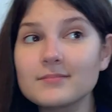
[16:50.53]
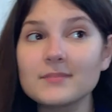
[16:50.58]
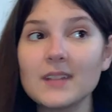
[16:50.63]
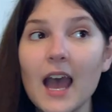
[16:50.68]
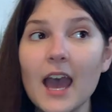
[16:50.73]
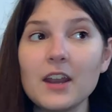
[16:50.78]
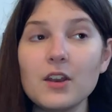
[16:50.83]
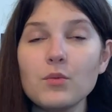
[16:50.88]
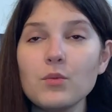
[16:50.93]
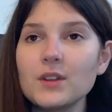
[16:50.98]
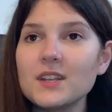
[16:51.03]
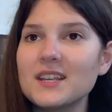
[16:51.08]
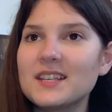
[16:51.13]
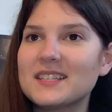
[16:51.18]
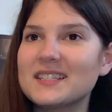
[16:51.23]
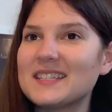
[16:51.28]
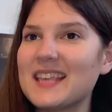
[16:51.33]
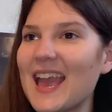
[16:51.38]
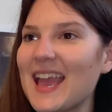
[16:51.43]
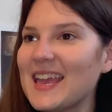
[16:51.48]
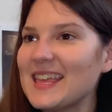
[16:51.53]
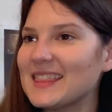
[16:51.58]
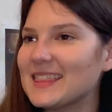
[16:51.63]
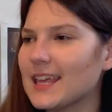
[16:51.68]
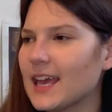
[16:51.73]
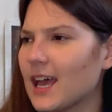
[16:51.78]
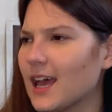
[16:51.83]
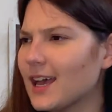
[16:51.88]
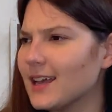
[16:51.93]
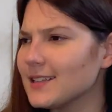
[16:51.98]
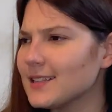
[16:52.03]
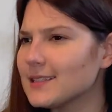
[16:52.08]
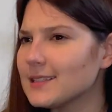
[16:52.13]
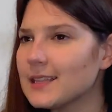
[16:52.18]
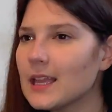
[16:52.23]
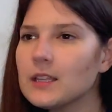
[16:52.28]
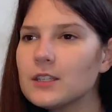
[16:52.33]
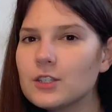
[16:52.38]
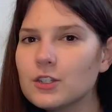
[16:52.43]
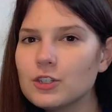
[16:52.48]
I don't want to say the
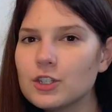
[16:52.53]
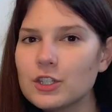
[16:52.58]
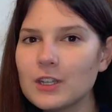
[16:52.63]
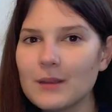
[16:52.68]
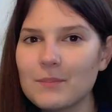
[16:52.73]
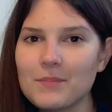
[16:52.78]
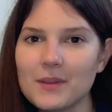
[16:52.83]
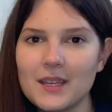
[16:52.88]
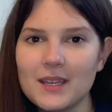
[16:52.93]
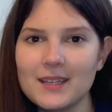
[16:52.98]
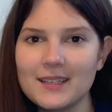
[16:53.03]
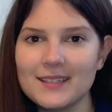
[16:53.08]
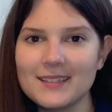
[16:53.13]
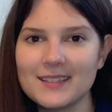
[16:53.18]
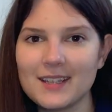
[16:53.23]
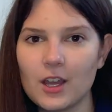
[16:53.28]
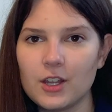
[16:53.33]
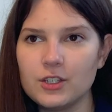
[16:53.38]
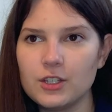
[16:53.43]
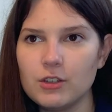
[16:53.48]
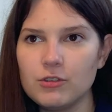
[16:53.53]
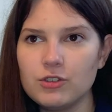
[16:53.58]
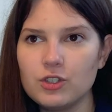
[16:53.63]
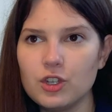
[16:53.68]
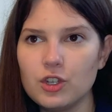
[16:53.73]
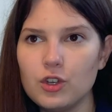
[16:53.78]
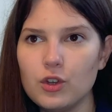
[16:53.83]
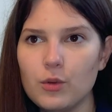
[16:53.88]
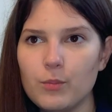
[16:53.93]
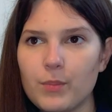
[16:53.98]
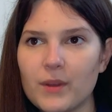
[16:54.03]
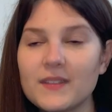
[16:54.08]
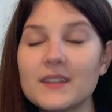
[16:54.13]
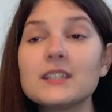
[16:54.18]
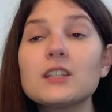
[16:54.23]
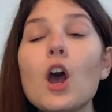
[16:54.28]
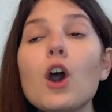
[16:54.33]
censorship is on YouTube, but the